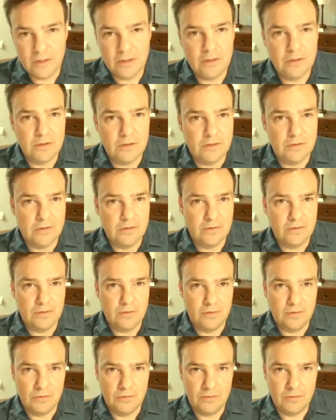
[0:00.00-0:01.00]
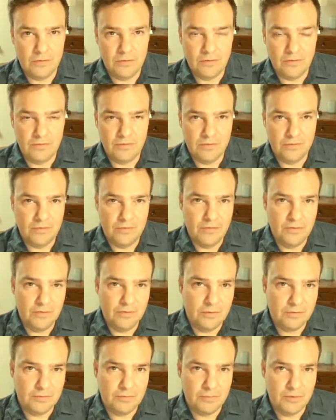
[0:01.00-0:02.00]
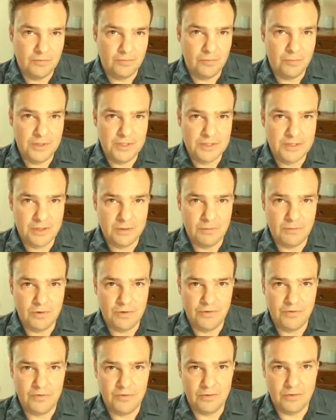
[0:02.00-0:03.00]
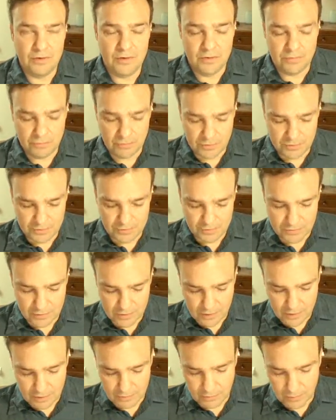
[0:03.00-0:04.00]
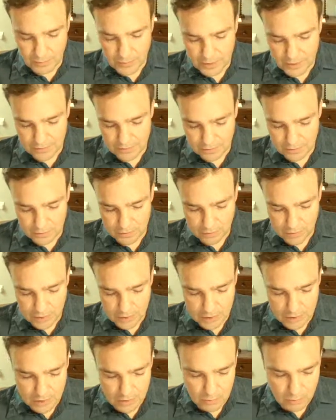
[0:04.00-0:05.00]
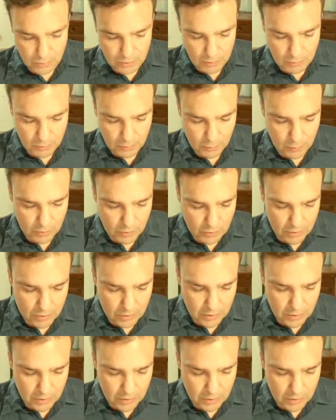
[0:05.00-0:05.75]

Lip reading: the information I wanted to start off with, just to kind of remind you where we were.